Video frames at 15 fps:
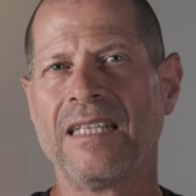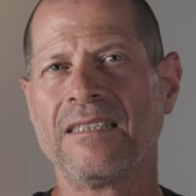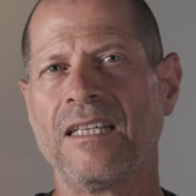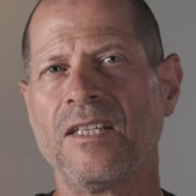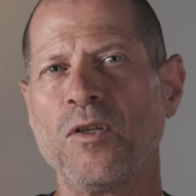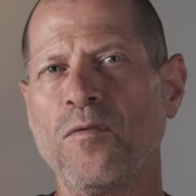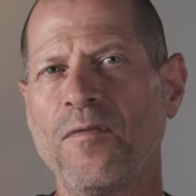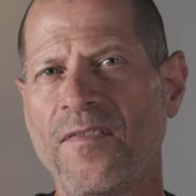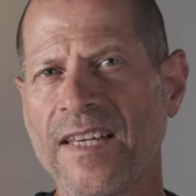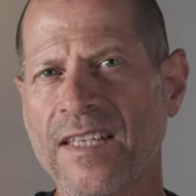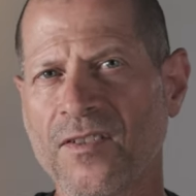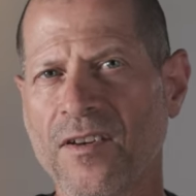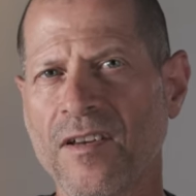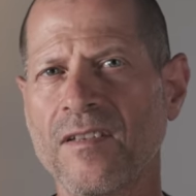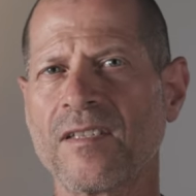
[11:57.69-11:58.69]
The new
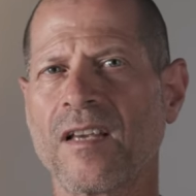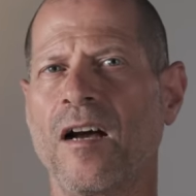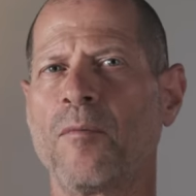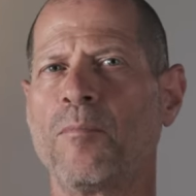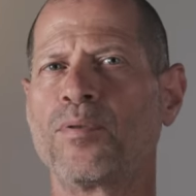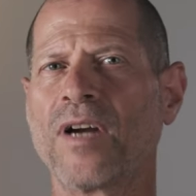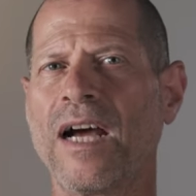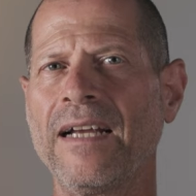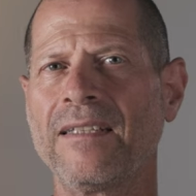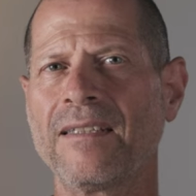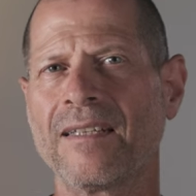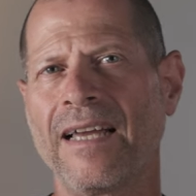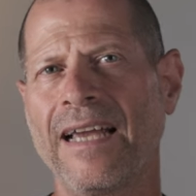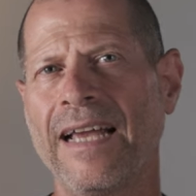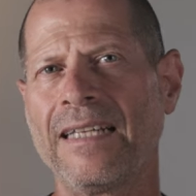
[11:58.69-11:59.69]
fixtures are
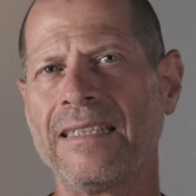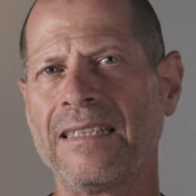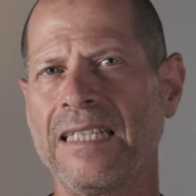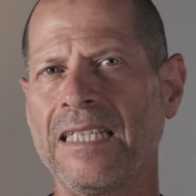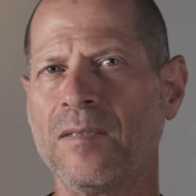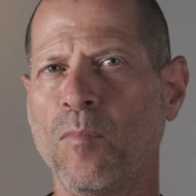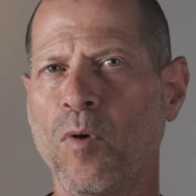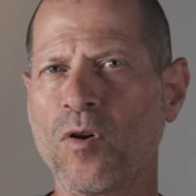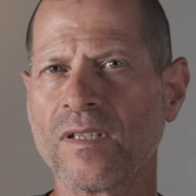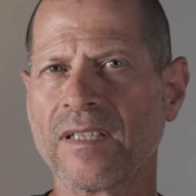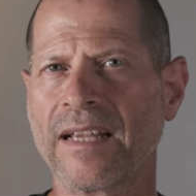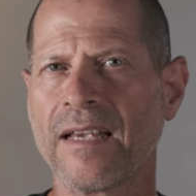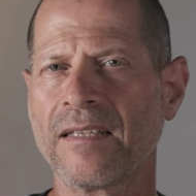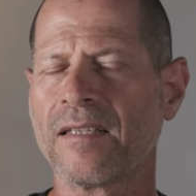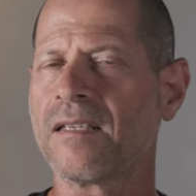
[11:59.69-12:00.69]
bright and in
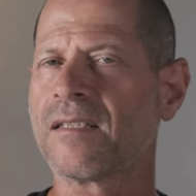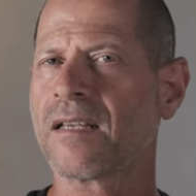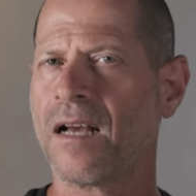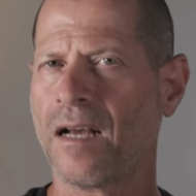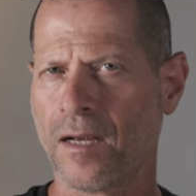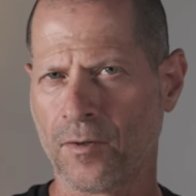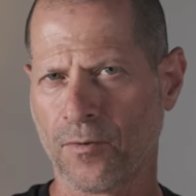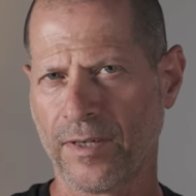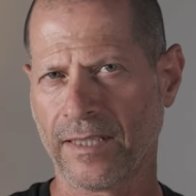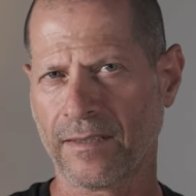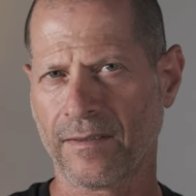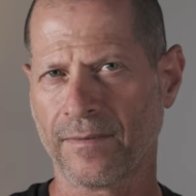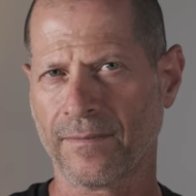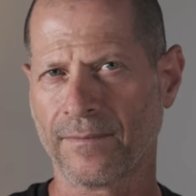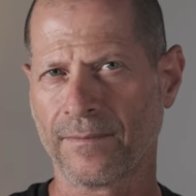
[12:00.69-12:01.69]
most cases
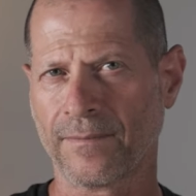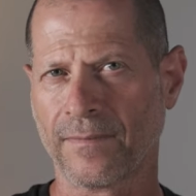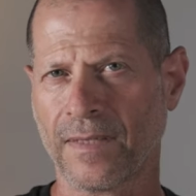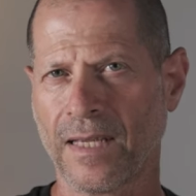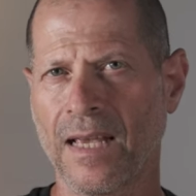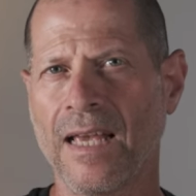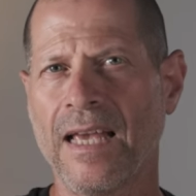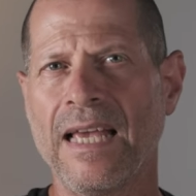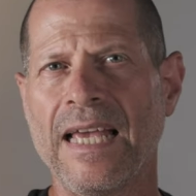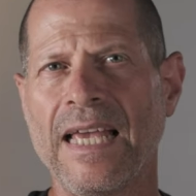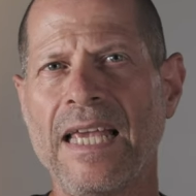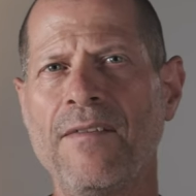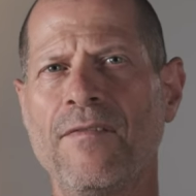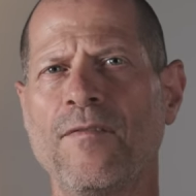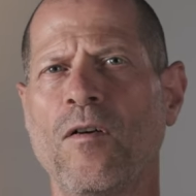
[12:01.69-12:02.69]
accurate.
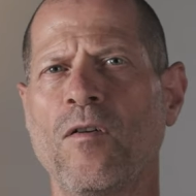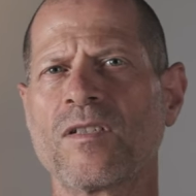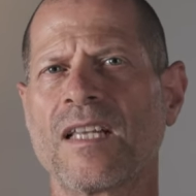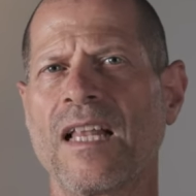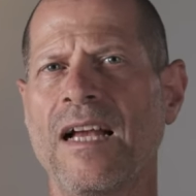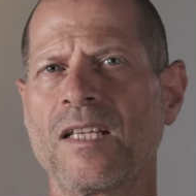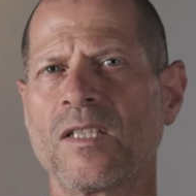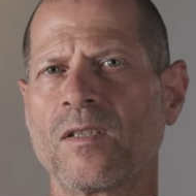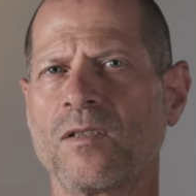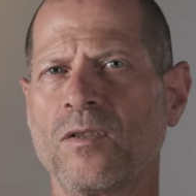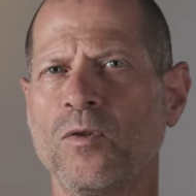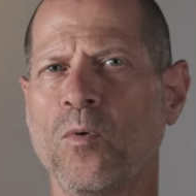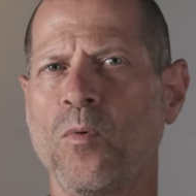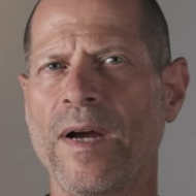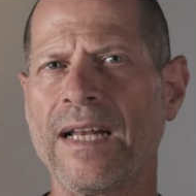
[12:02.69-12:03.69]
If those lights
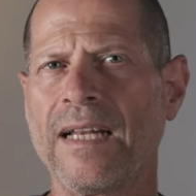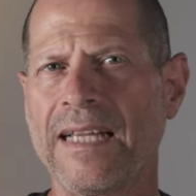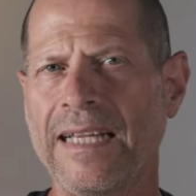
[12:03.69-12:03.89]
do well